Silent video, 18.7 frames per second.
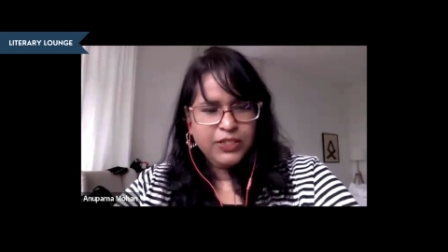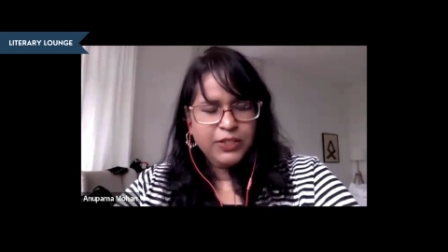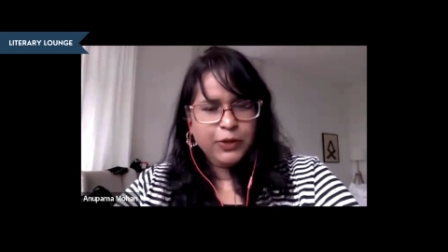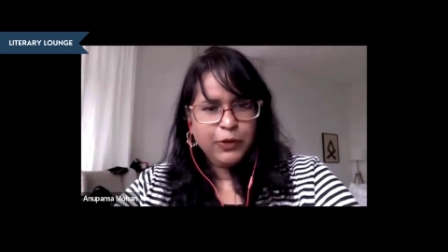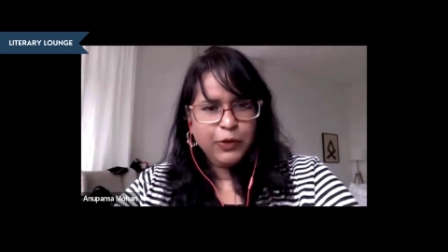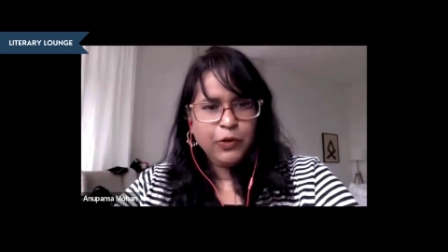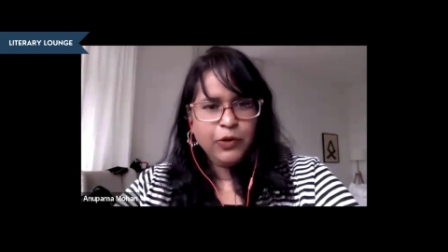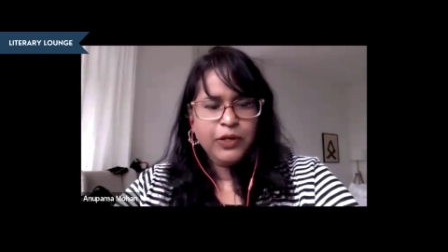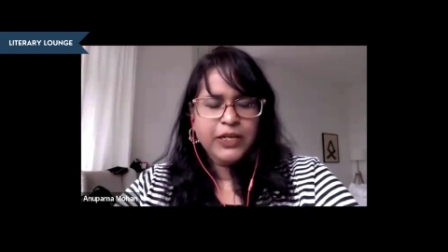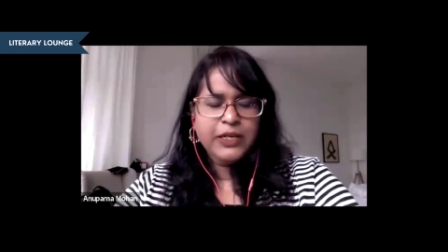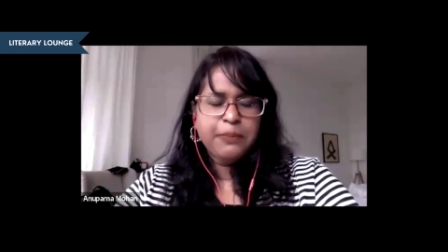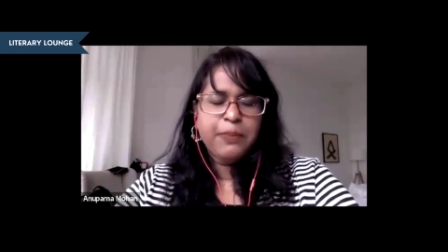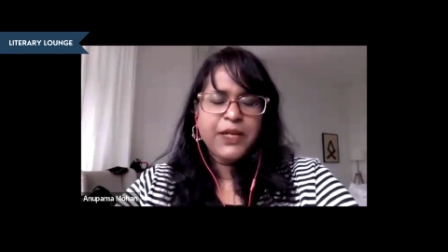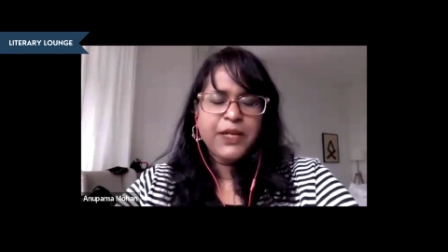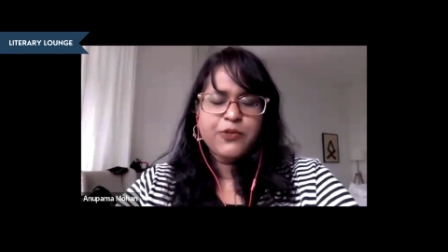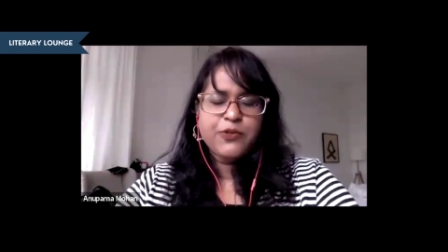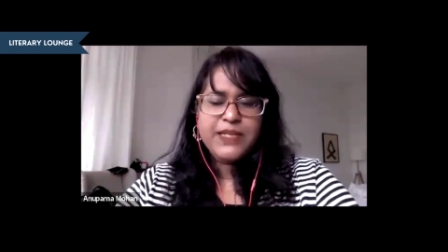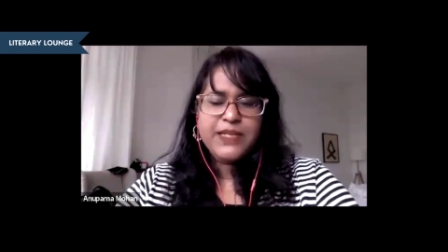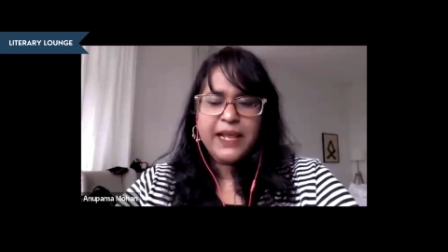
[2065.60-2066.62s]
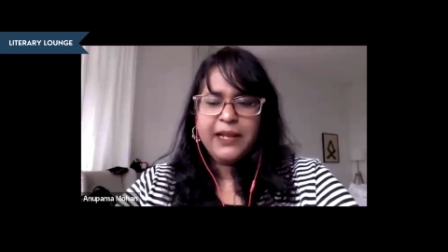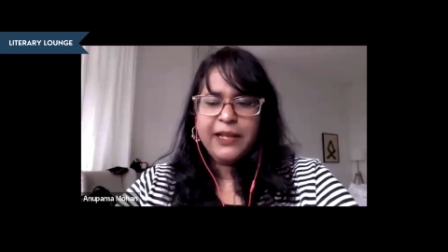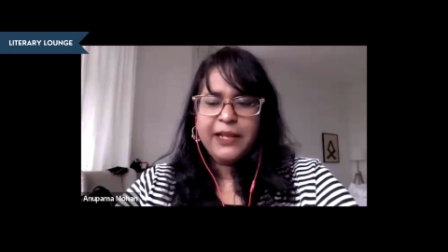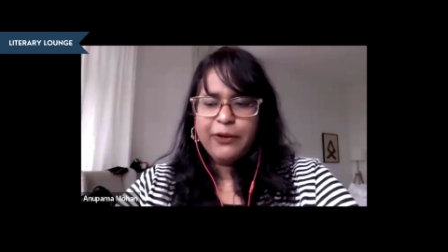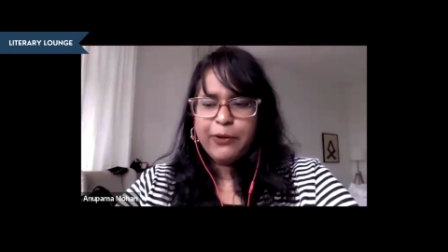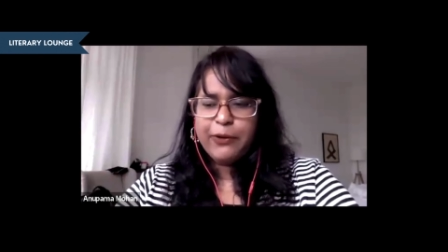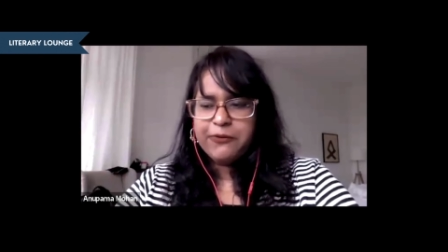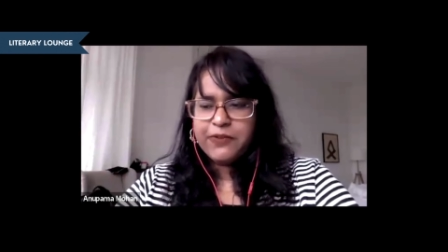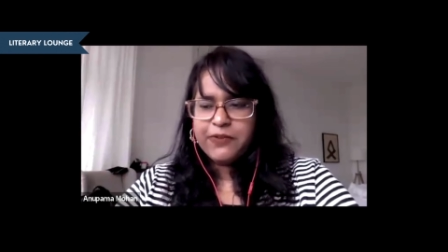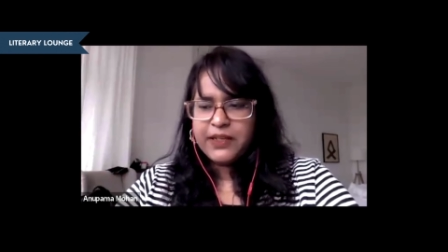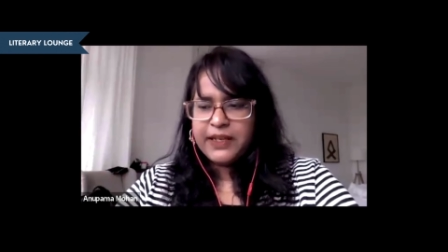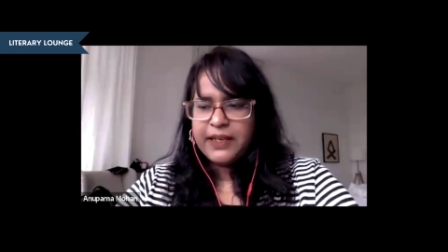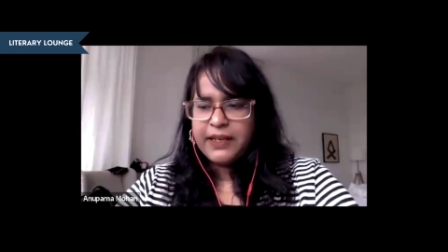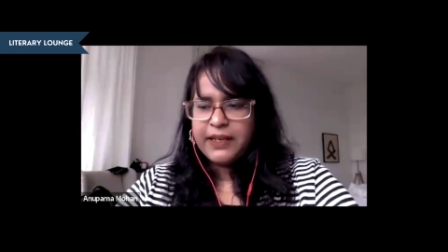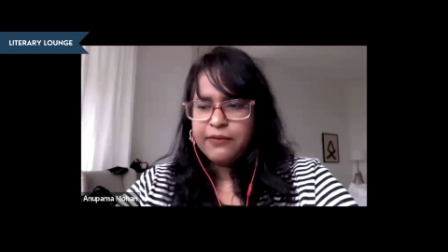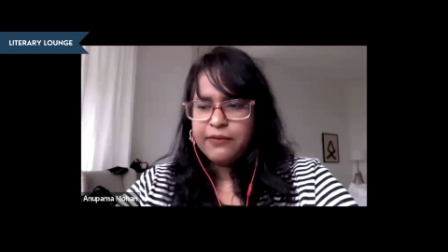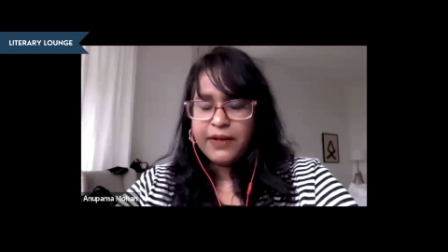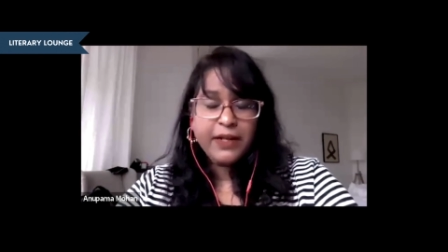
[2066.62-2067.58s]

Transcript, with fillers: you know, in Plato's allegory of the cave.